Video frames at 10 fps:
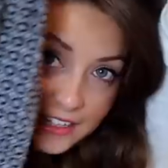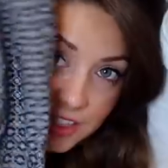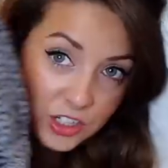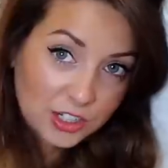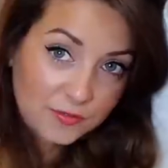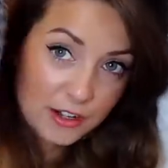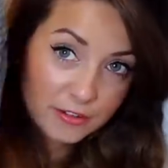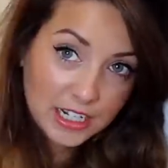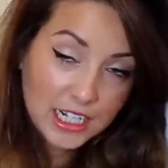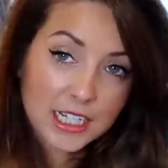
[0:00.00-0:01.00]
and it's just
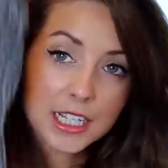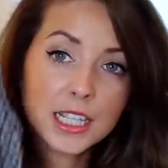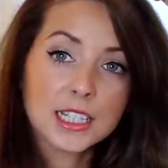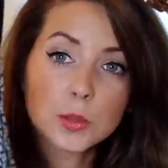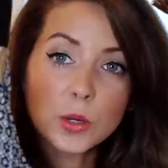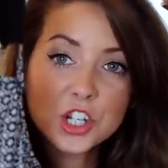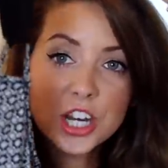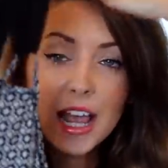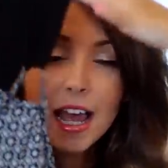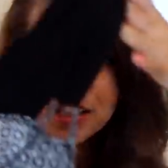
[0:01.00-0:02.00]
very
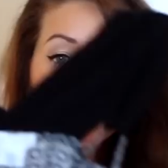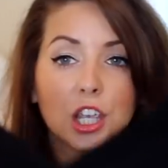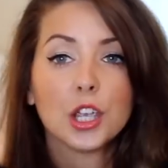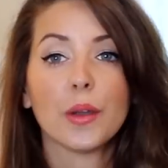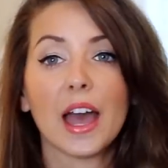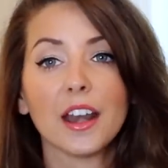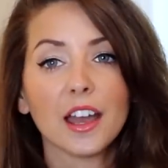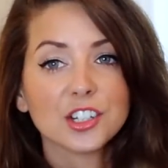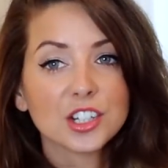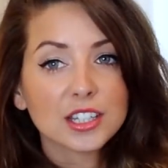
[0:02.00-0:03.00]
swishy and cute and
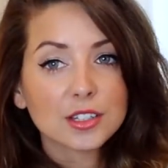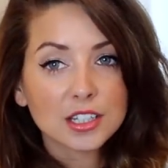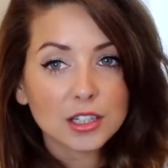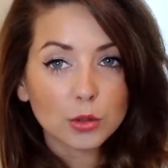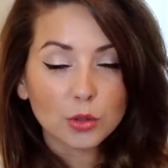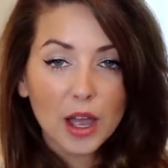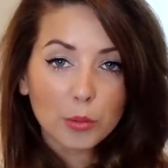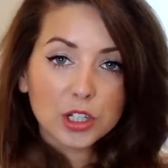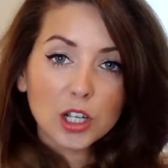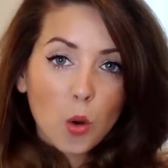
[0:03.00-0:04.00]
I just thought
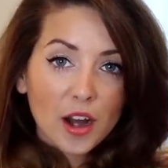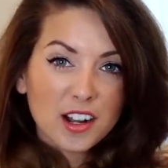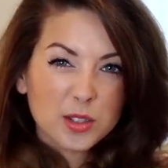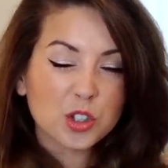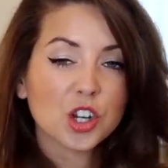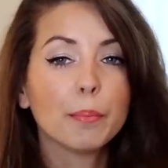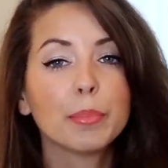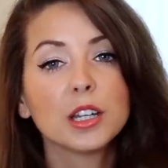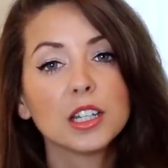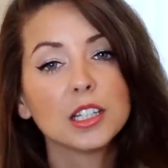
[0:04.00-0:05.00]
that would look quite nice with
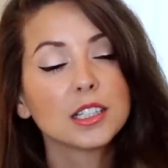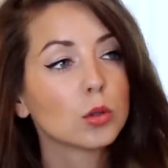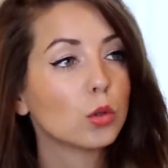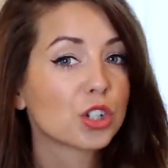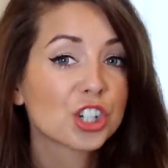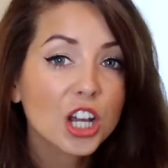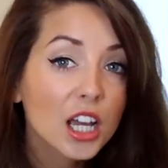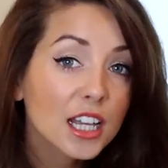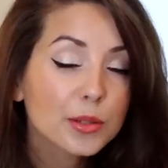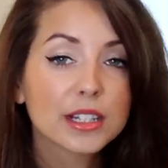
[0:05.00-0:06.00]
jumpers or
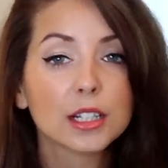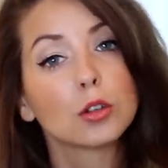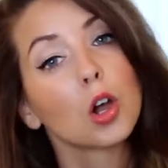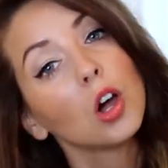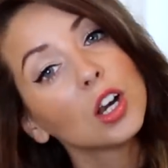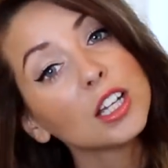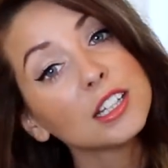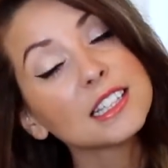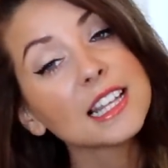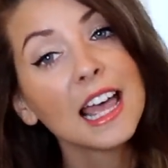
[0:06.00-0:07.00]
shirts with little
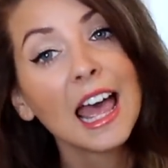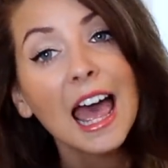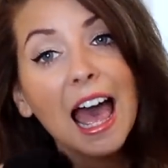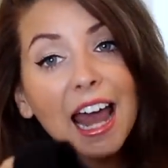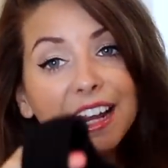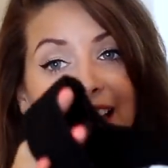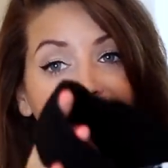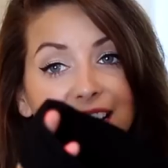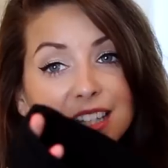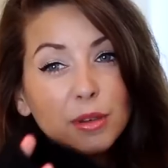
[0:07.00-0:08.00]
collars and
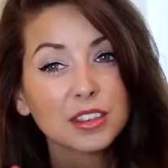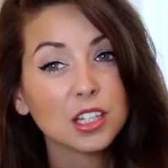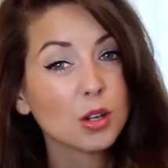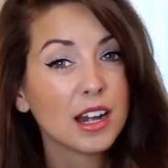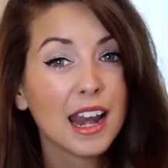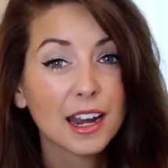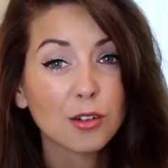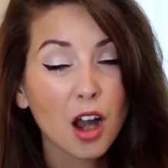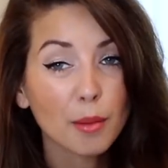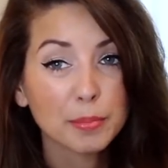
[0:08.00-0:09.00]
again it's something that you can
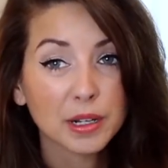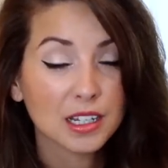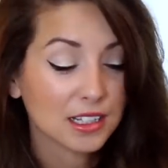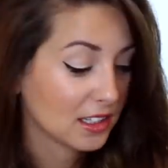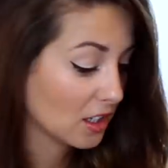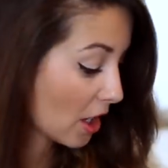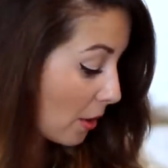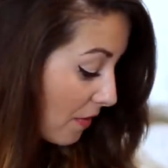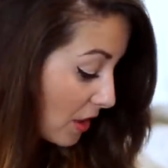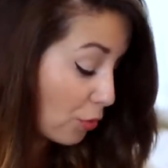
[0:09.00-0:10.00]
layer up because you know
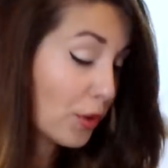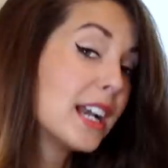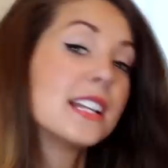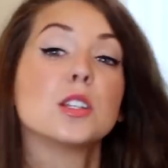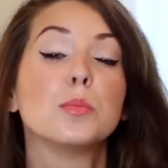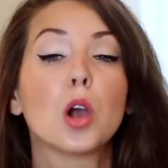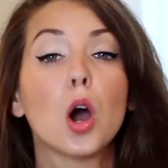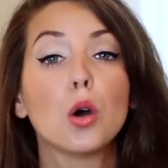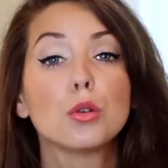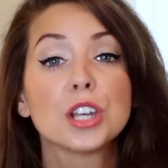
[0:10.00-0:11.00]
if it's really super
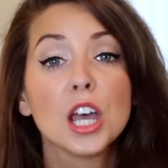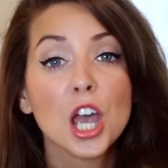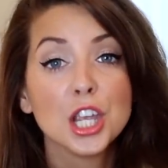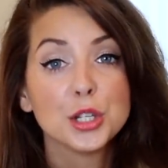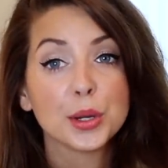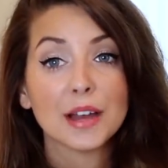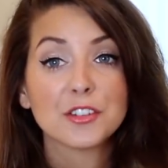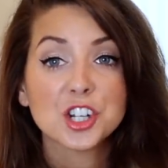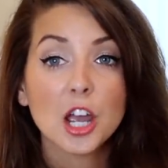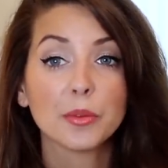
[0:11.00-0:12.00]
cold you could have
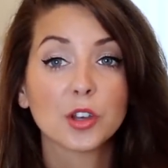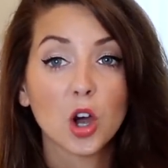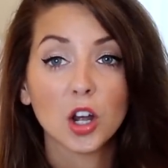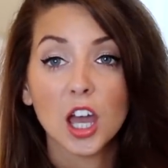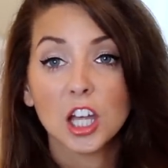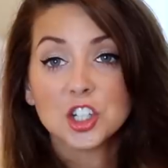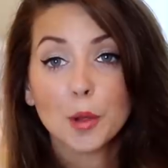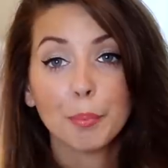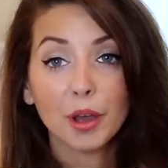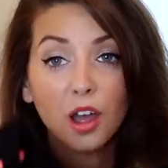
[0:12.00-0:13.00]
a shirt with a collar, a
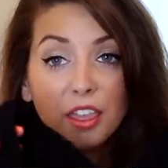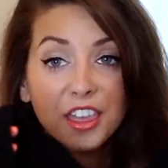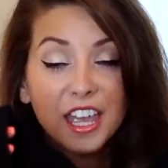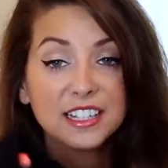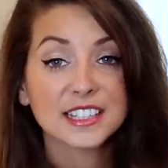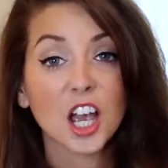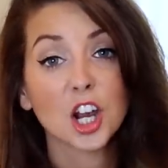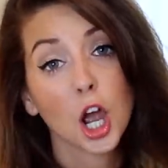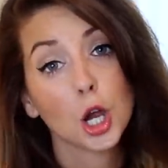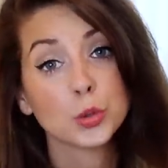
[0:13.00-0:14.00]
jumper, this, a
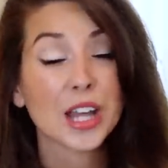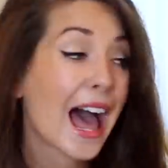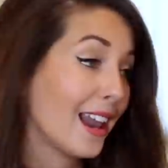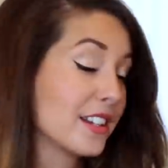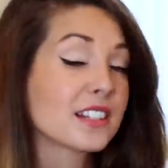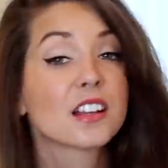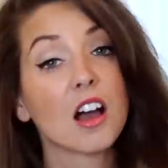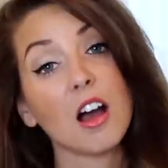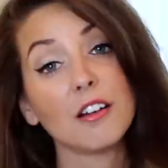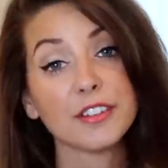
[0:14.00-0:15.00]
coat and a
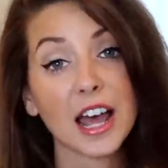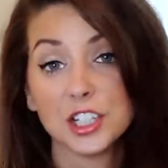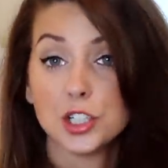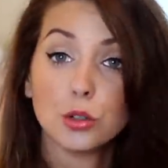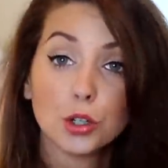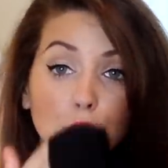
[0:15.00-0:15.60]
scarf and you're